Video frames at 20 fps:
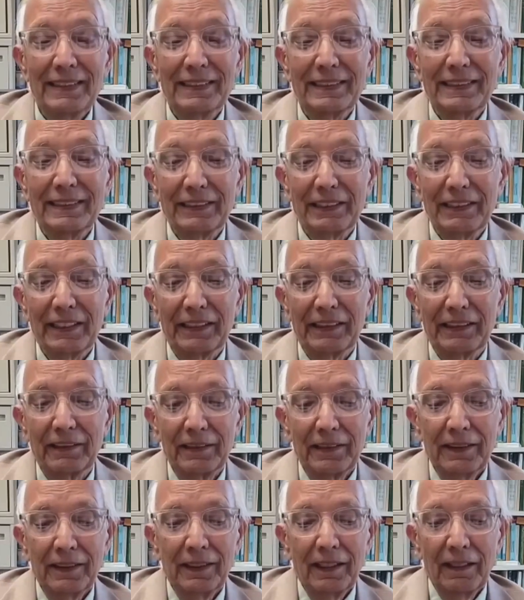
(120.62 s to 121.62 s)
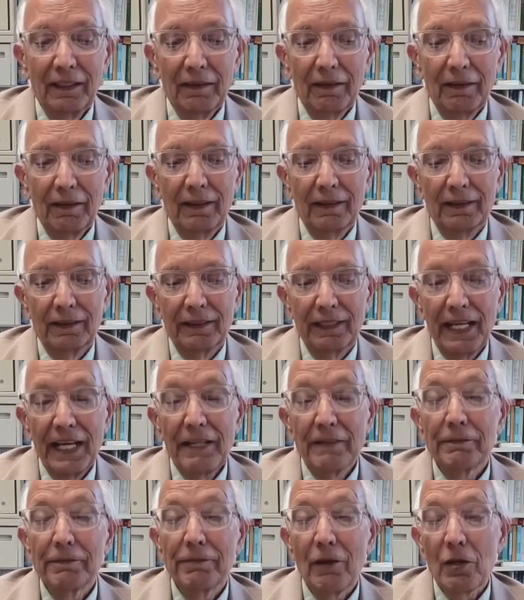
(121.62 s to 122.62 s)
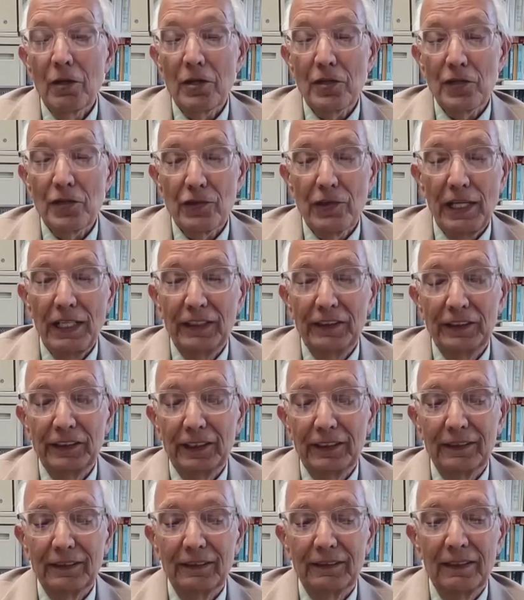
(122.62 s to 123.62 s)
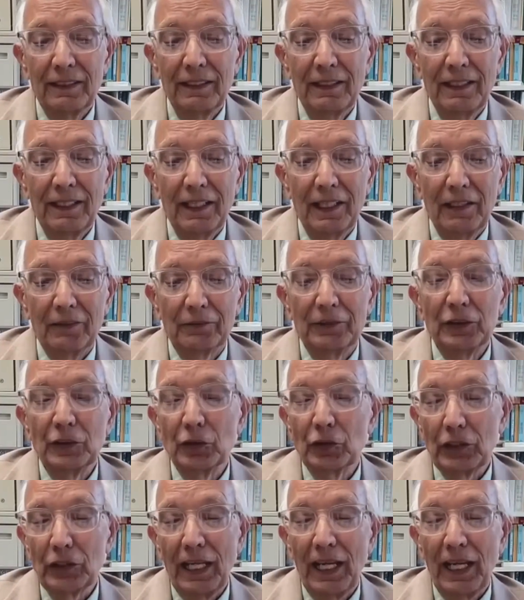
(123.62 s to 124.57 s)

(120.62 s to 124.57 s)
It is a afforestation of the